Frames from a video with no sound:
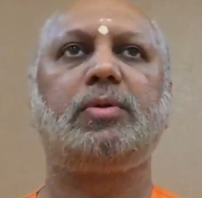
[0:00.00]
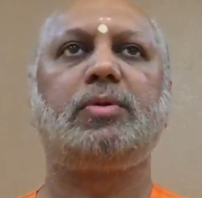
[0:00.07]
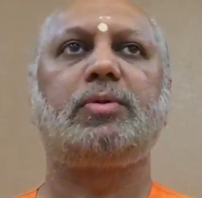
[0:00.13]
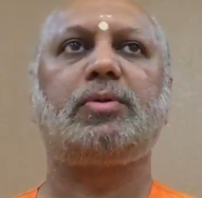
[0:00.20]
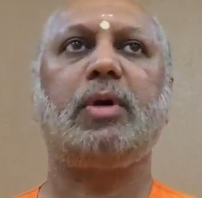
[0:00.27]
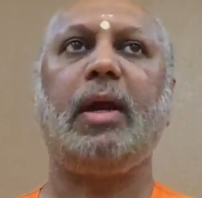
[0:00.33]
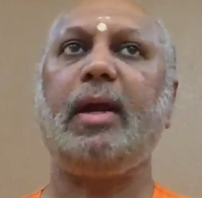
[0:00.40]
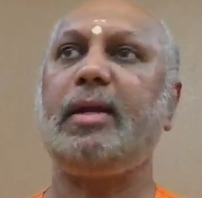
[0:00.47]

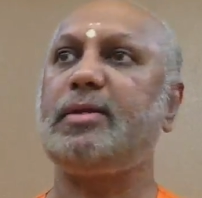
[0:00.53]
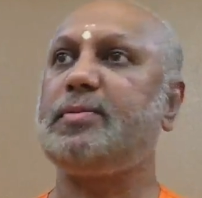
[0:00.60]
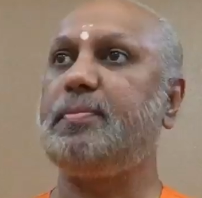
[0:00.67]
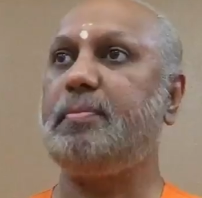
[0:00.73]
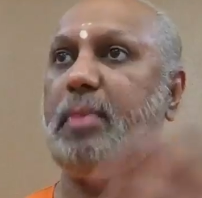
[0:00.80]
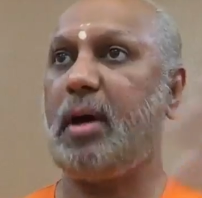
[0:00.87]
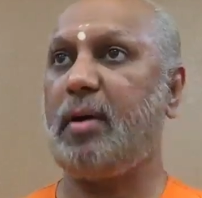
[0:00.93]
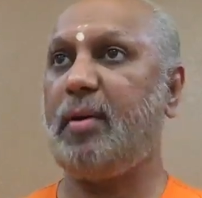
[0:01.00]
So, it is
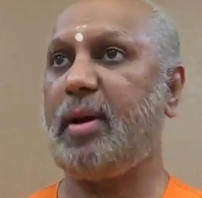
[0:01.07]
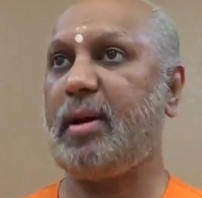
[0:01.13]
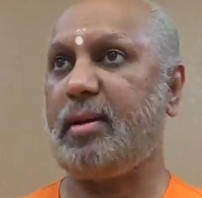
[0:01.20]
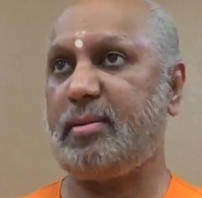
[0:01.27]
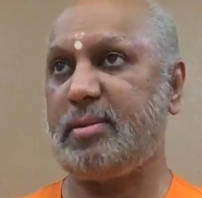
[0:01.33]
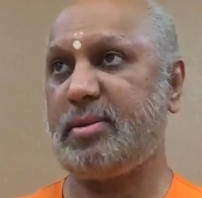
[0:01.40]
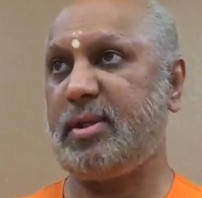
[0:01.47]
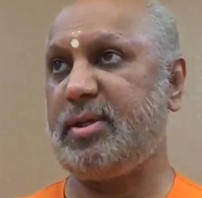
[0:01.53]

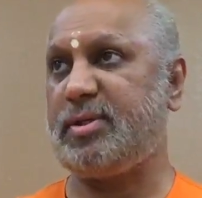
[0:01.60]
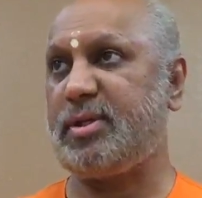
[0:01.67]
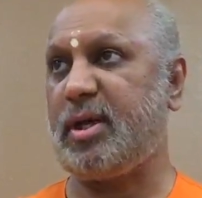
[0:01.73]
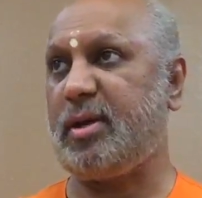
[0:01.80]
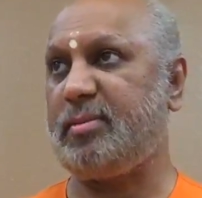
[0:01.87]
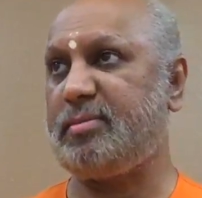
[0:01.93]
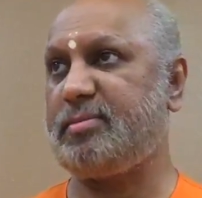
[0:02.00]
Bhagavan's Ichcha.